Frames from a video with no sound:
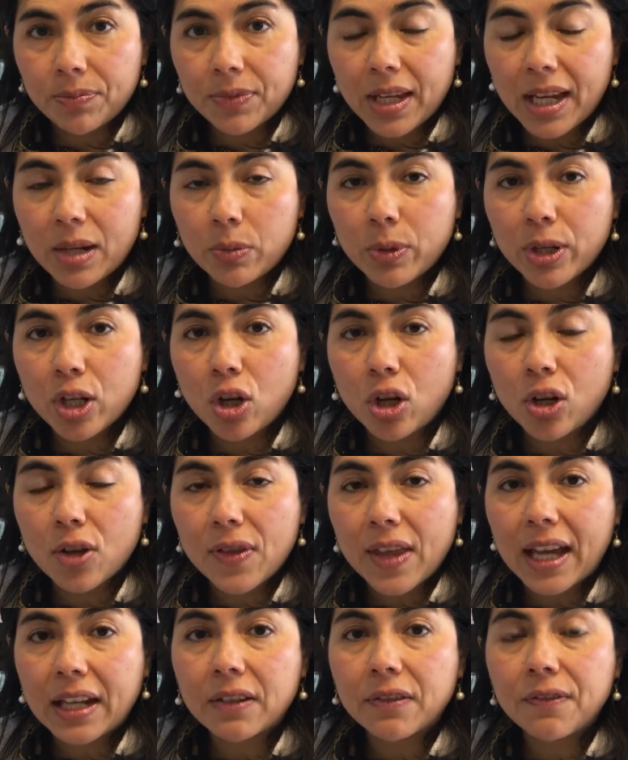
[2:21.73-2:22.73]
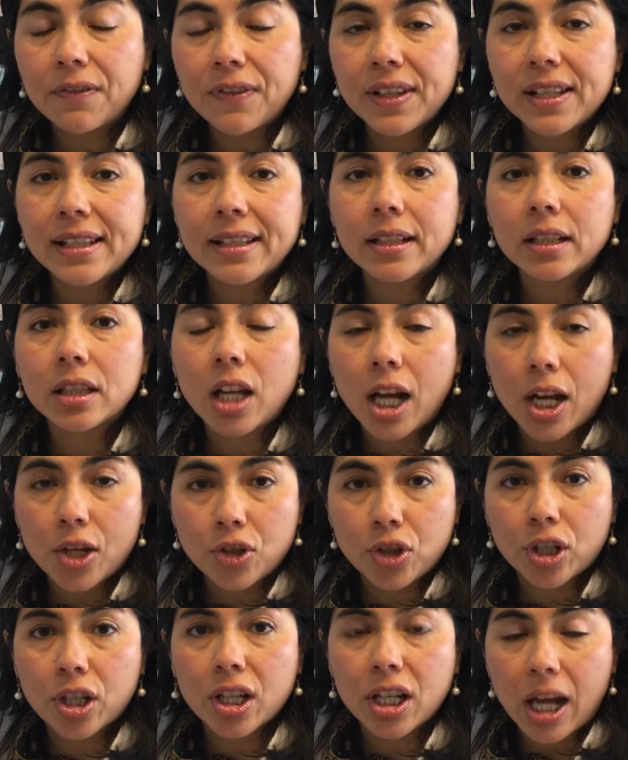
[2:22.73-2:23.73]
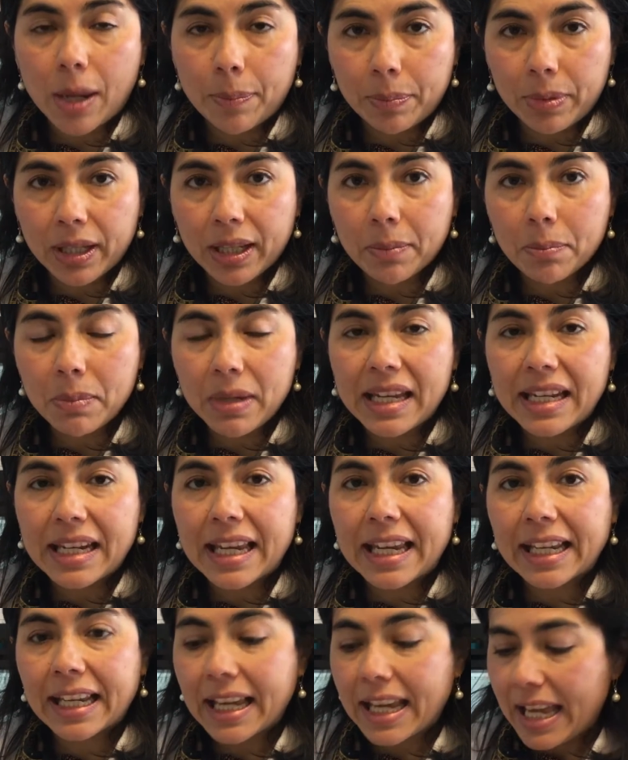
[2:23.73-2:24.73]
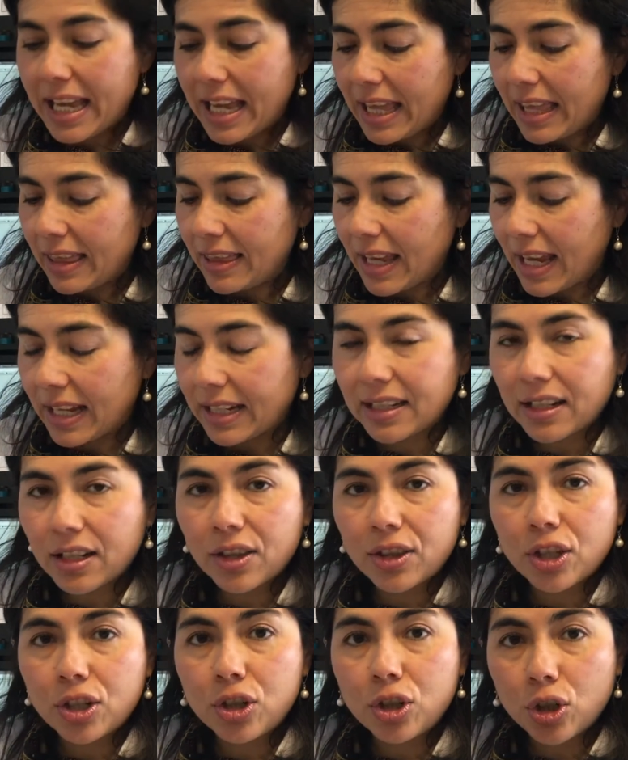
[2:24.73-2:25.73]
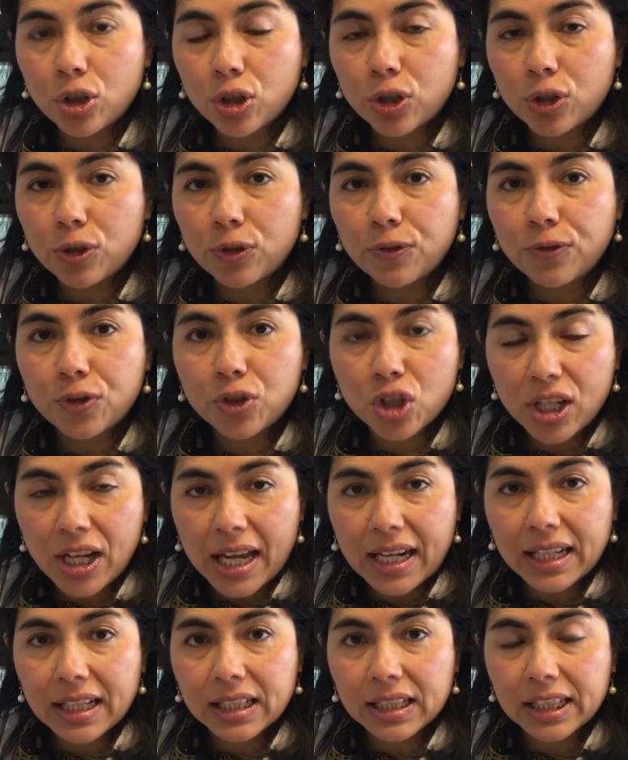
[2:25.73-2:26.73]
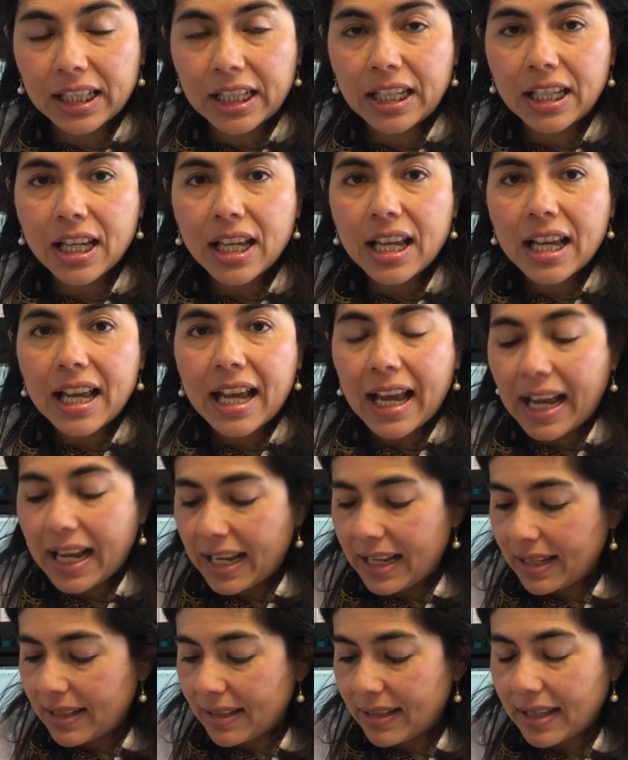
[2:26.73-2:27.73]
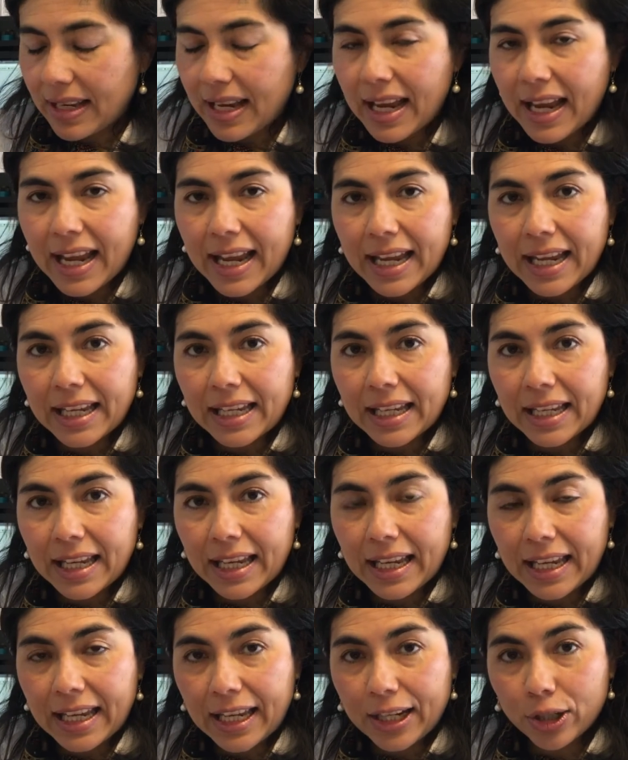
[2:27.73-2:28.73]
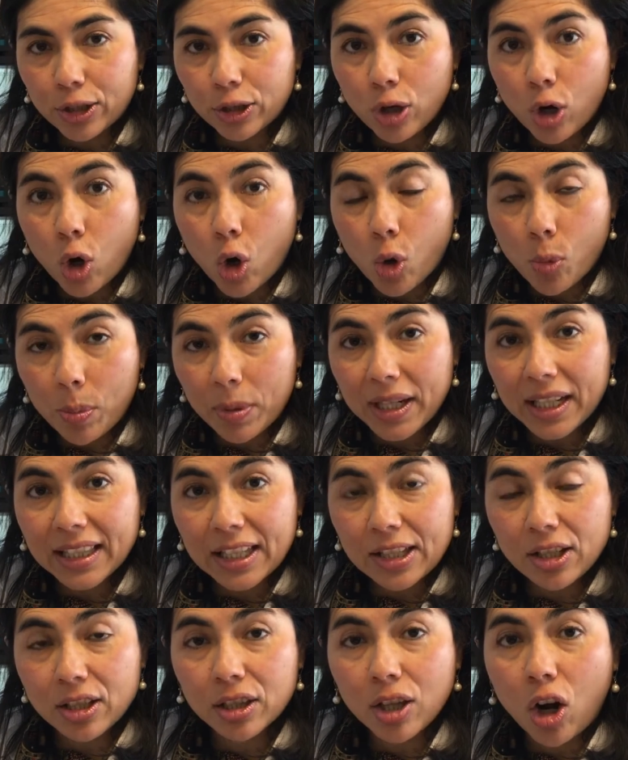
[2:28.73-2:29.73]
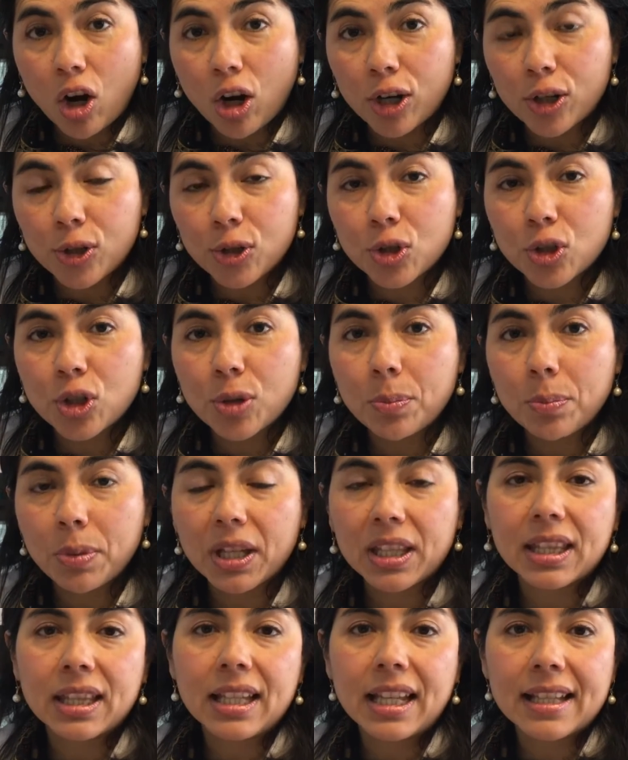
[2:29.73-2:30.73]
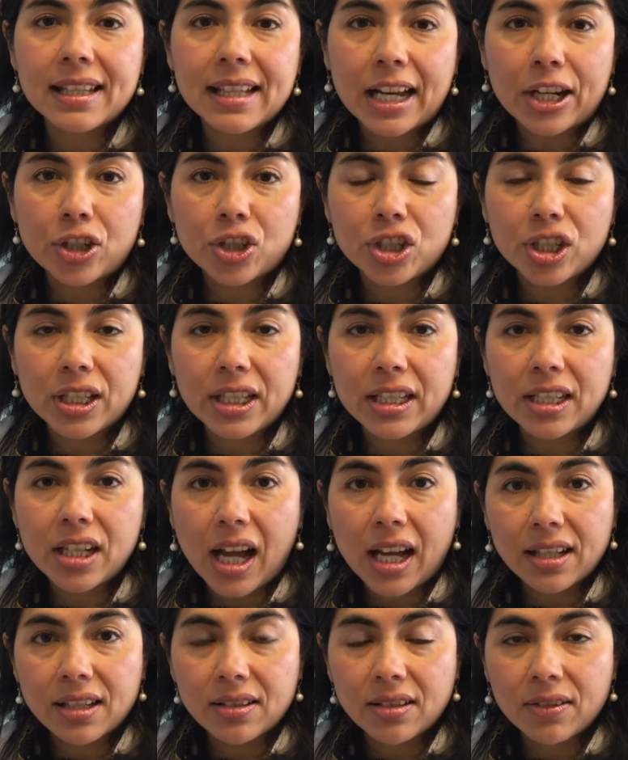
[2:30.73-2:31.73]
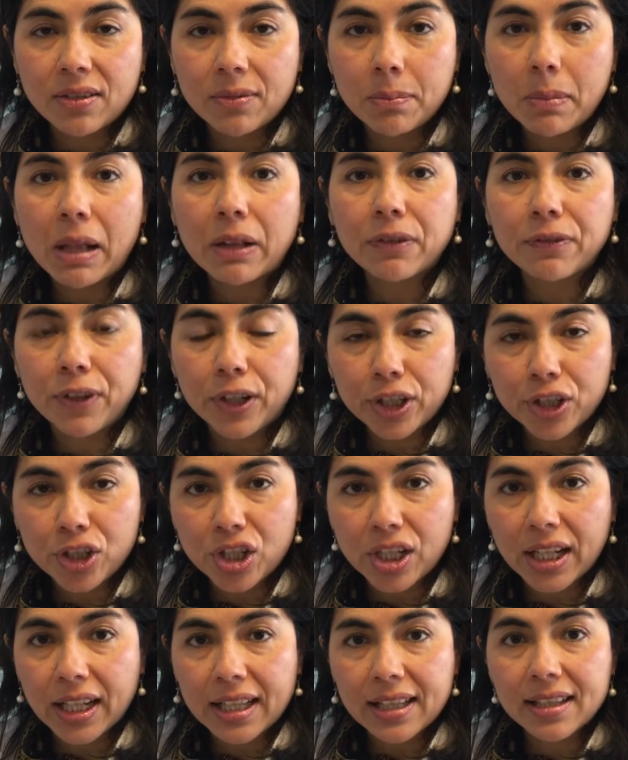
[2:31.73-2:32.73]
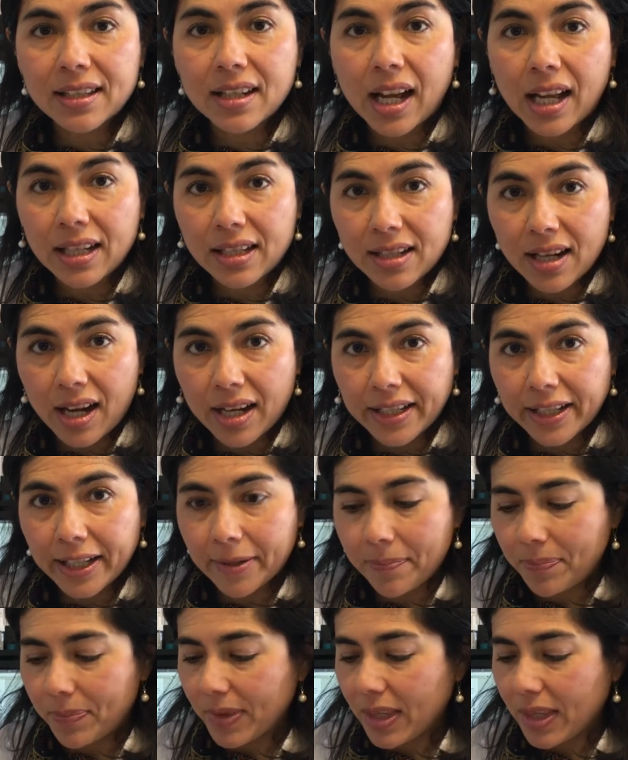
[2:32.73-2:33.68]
And we call that physiologic cupping, meaning that the nerve genetically has a inner opening that's large, but it's actually not malfunctioning, it's not dying.